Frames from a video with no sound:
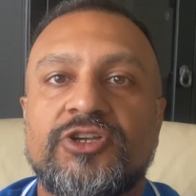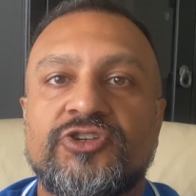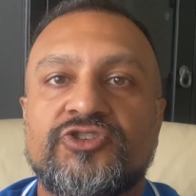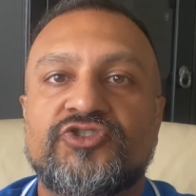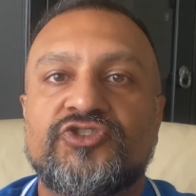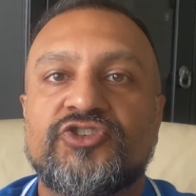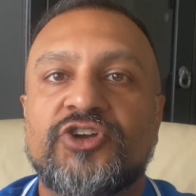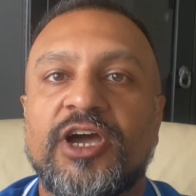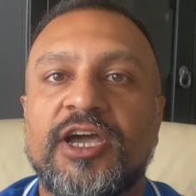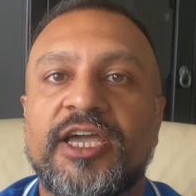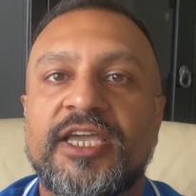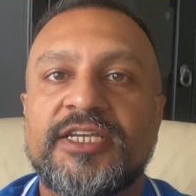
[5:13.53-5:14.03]

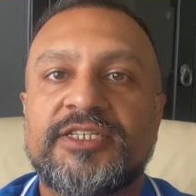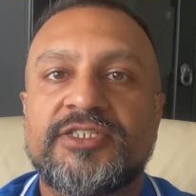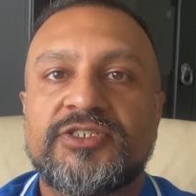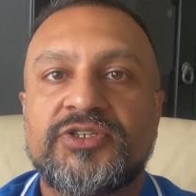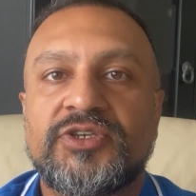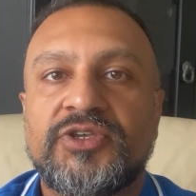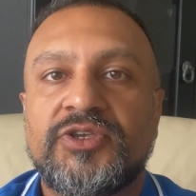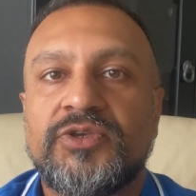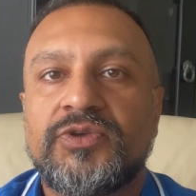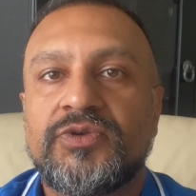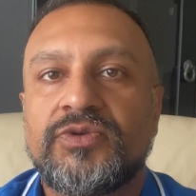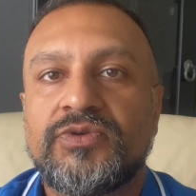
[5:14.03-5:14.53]
Try
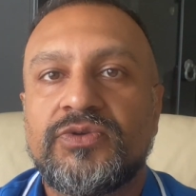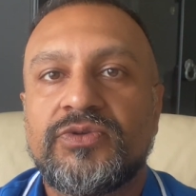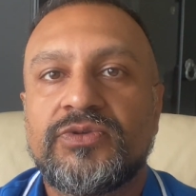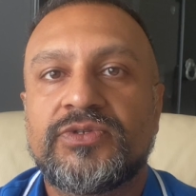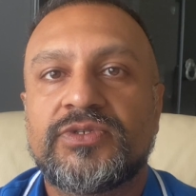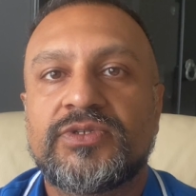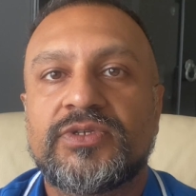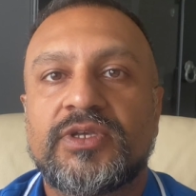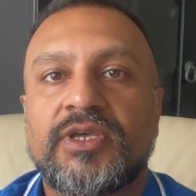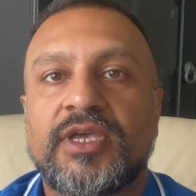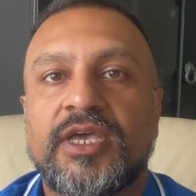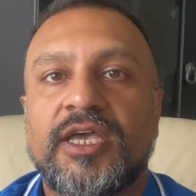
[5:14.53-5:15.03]
to
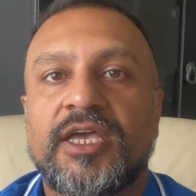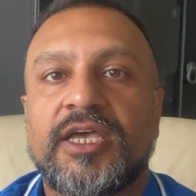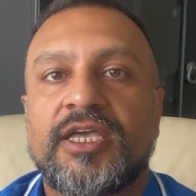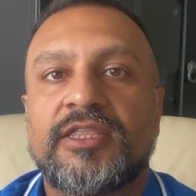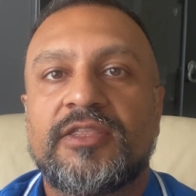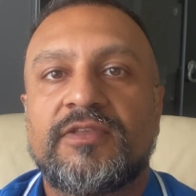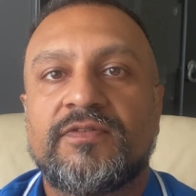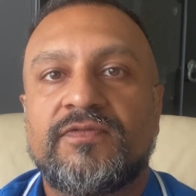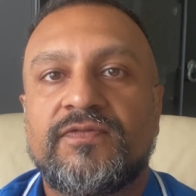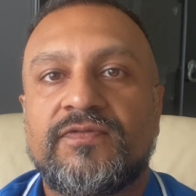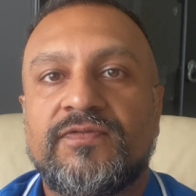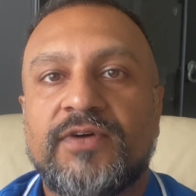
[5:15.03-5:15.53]
use
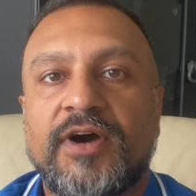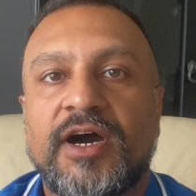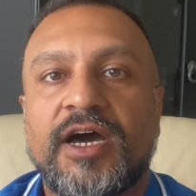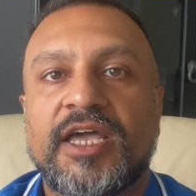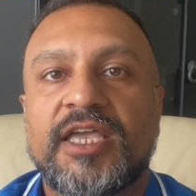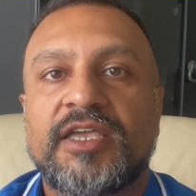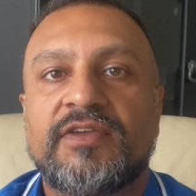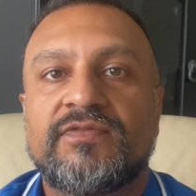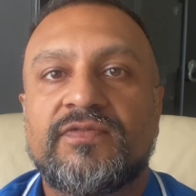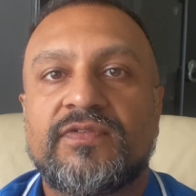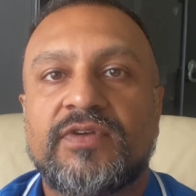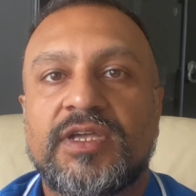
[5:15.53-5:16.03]
the
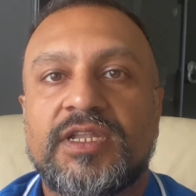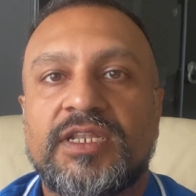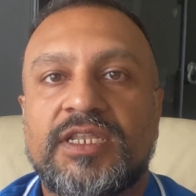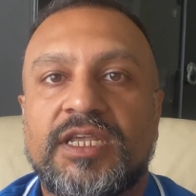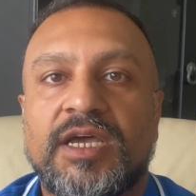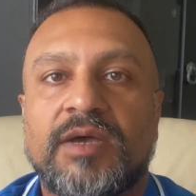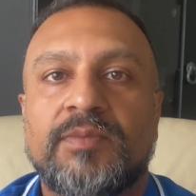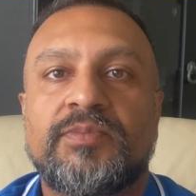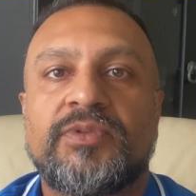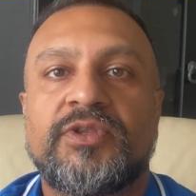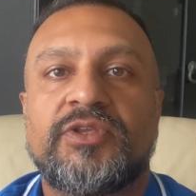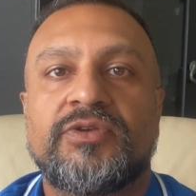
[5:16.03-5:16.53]
5
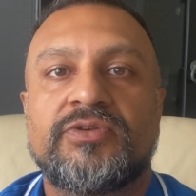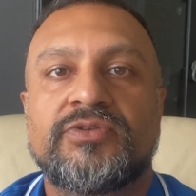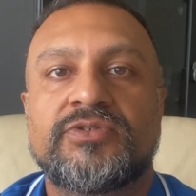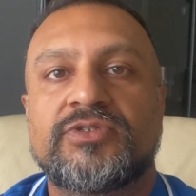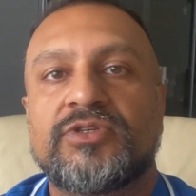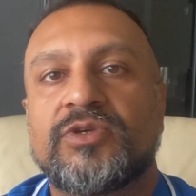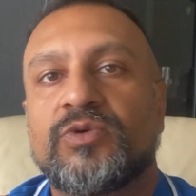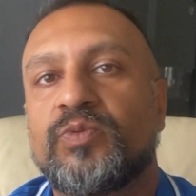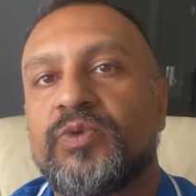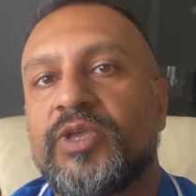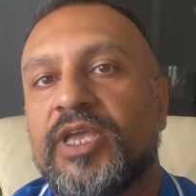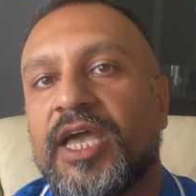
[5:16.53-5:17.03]
W's.
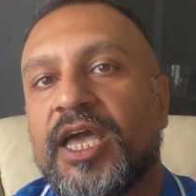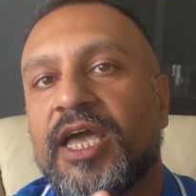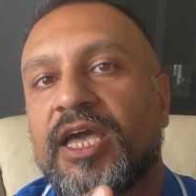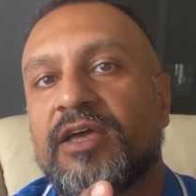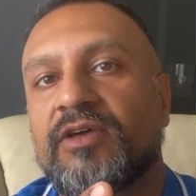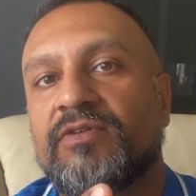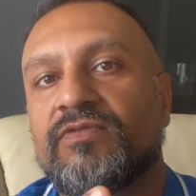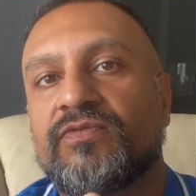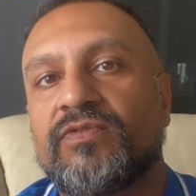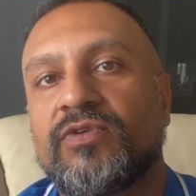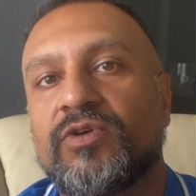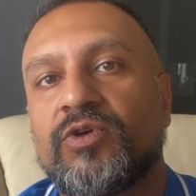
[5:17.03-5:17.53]
So we
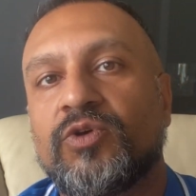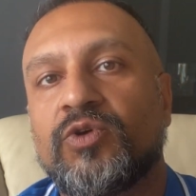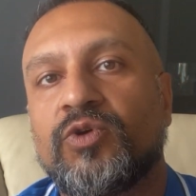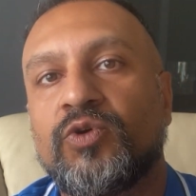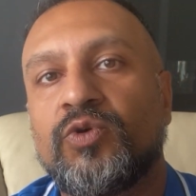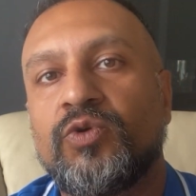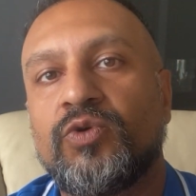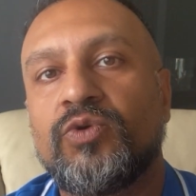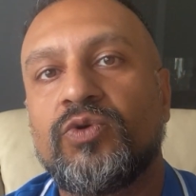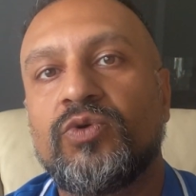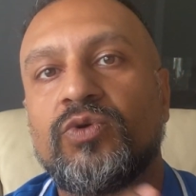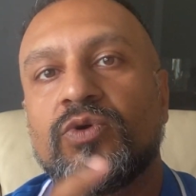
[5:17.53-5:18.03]
have
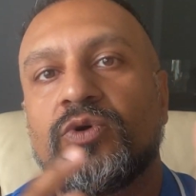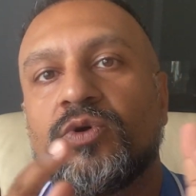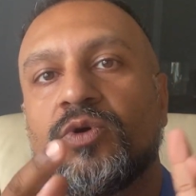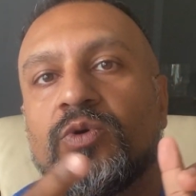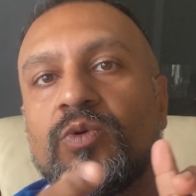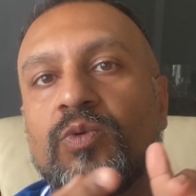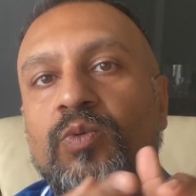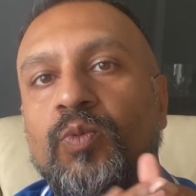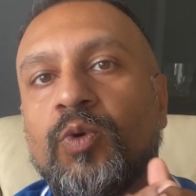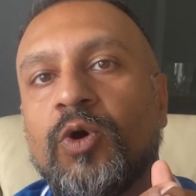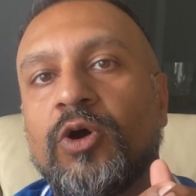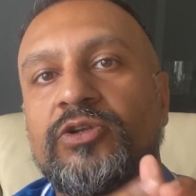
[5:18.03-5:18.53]
who,
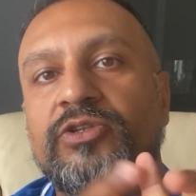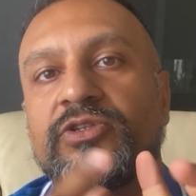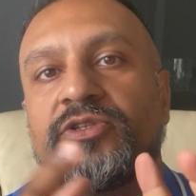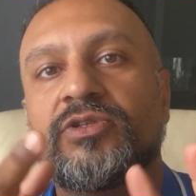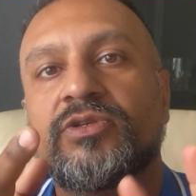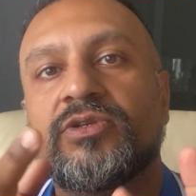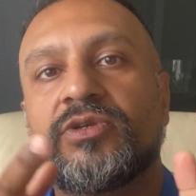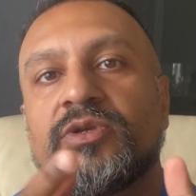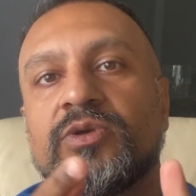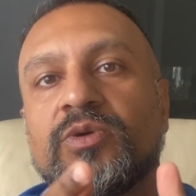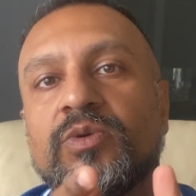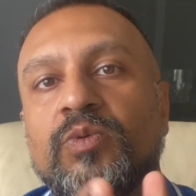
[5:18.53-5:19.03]

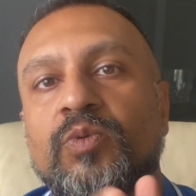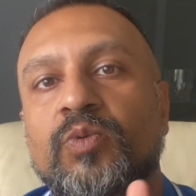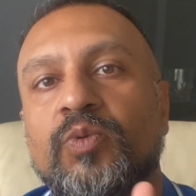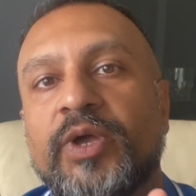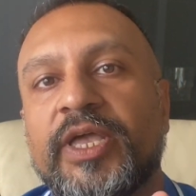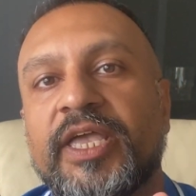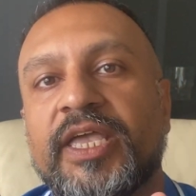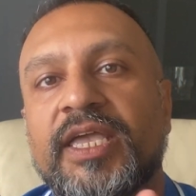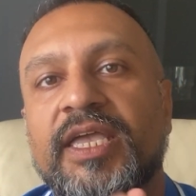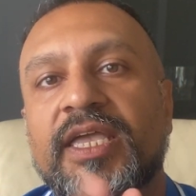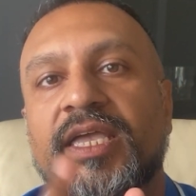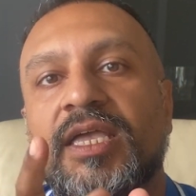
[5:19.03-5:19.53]
what,
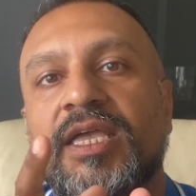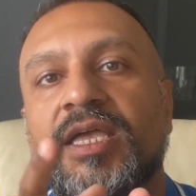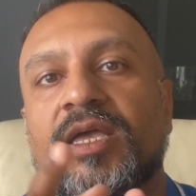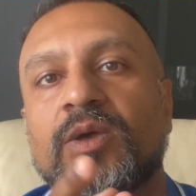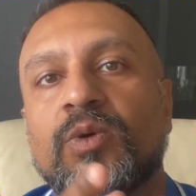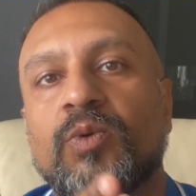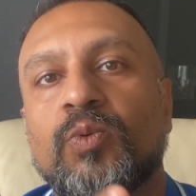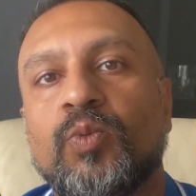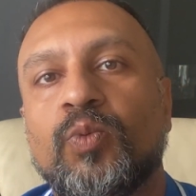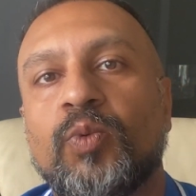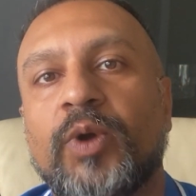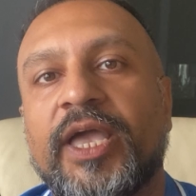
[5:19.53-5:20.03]
where,
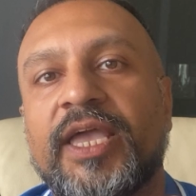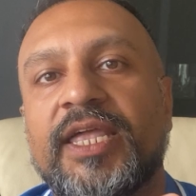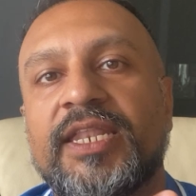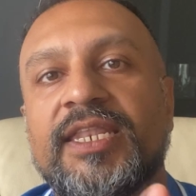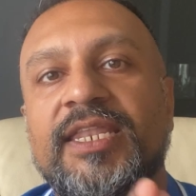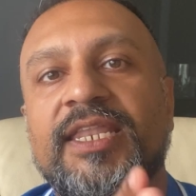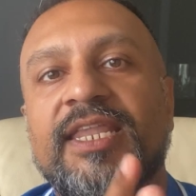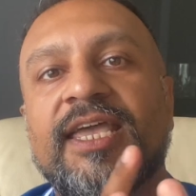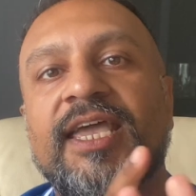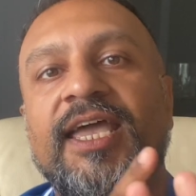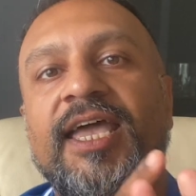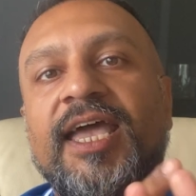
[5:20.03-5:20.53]

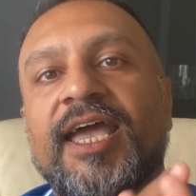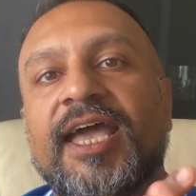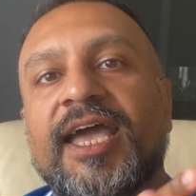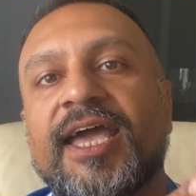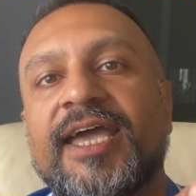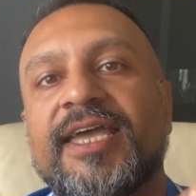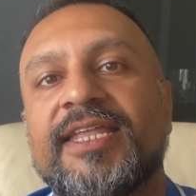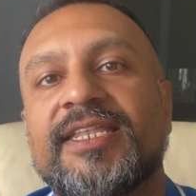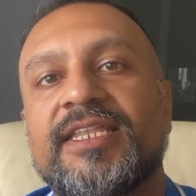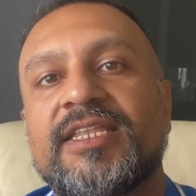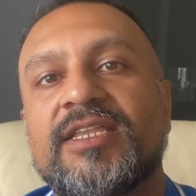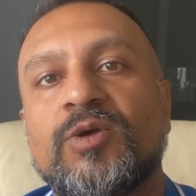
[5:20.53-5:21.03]
when,
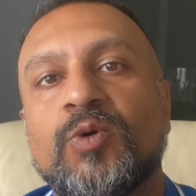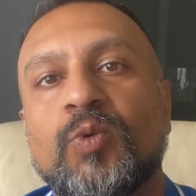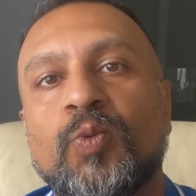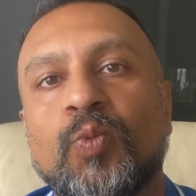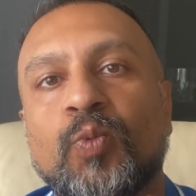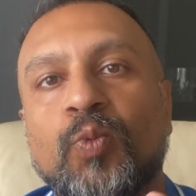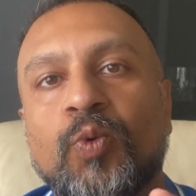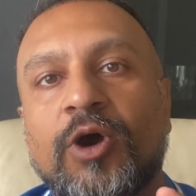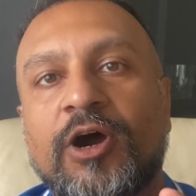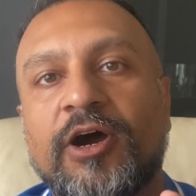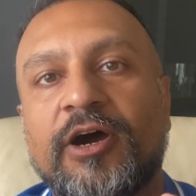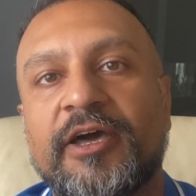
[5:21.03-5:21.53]
and
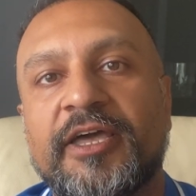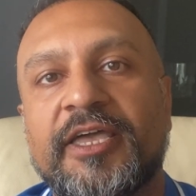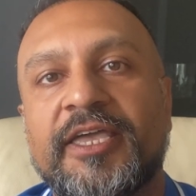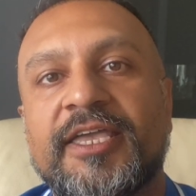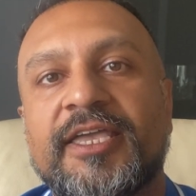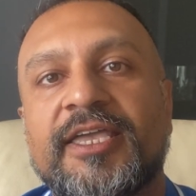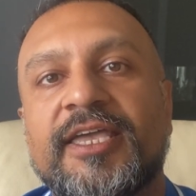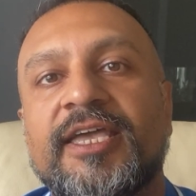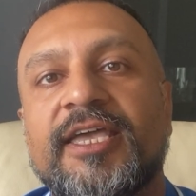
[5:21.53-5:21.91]
why.